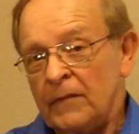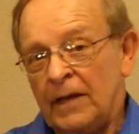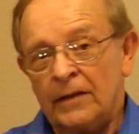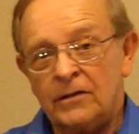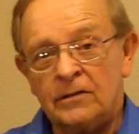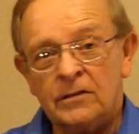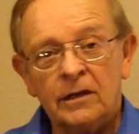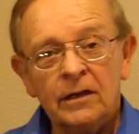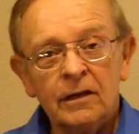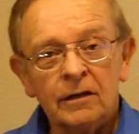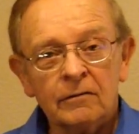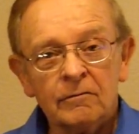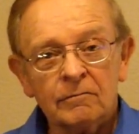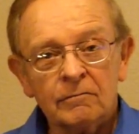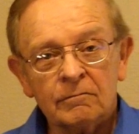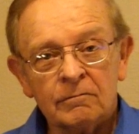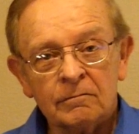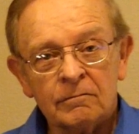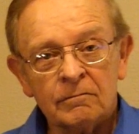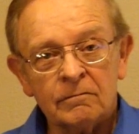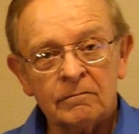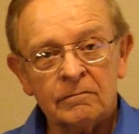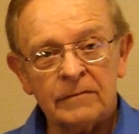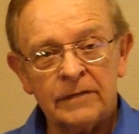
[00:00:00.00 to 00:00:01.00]
That's it.
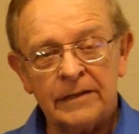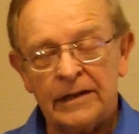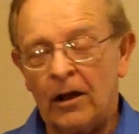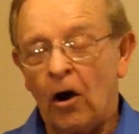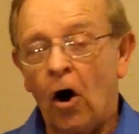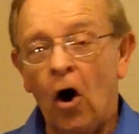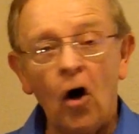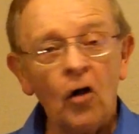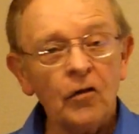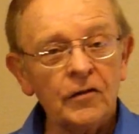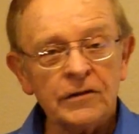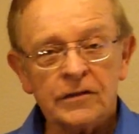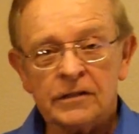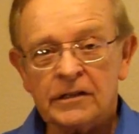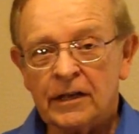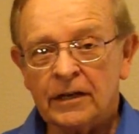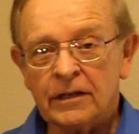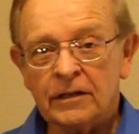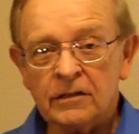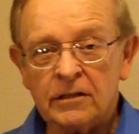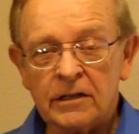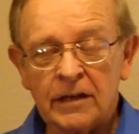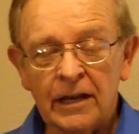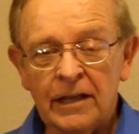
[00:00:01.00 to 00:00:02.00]
All the
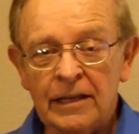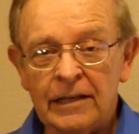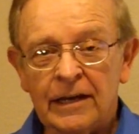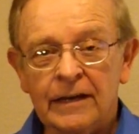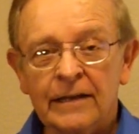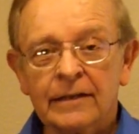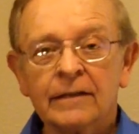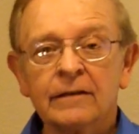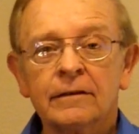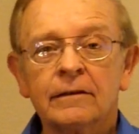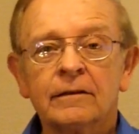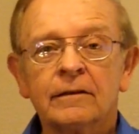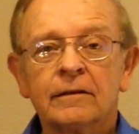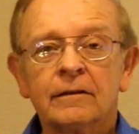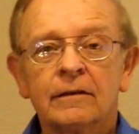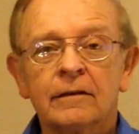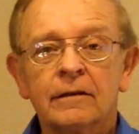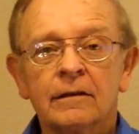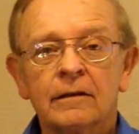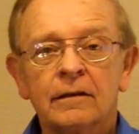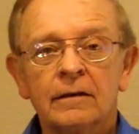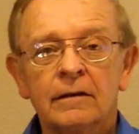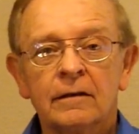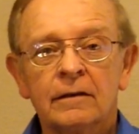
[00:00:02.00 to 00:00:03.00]
states say that.
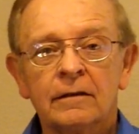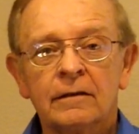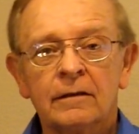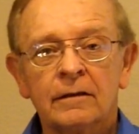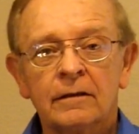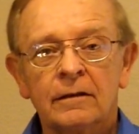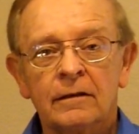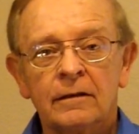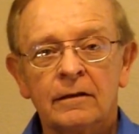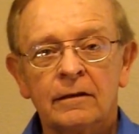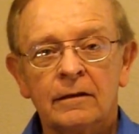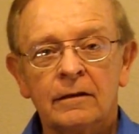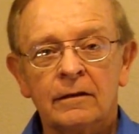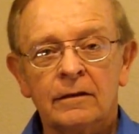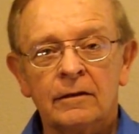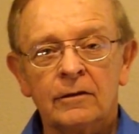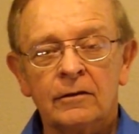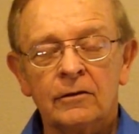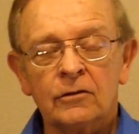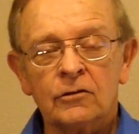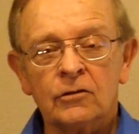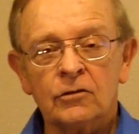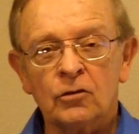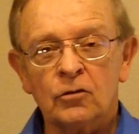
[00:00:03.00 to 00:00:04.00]

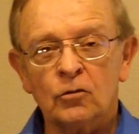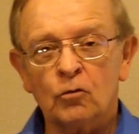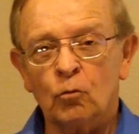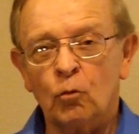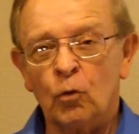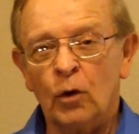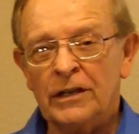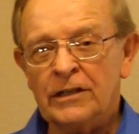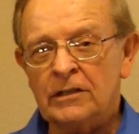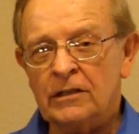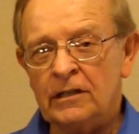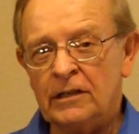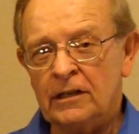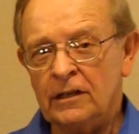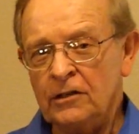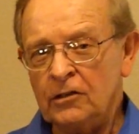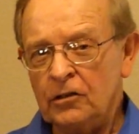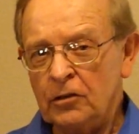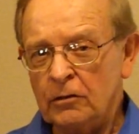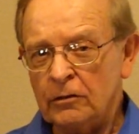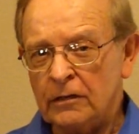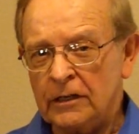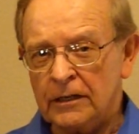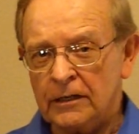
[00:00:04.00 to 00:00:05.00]
So what's the
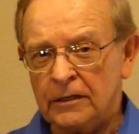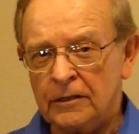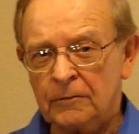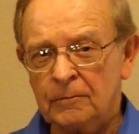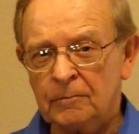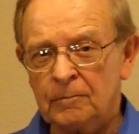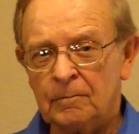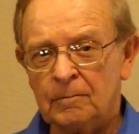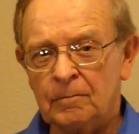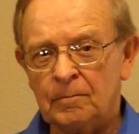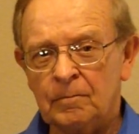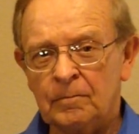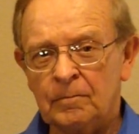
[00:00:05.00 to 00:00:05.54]
issue here?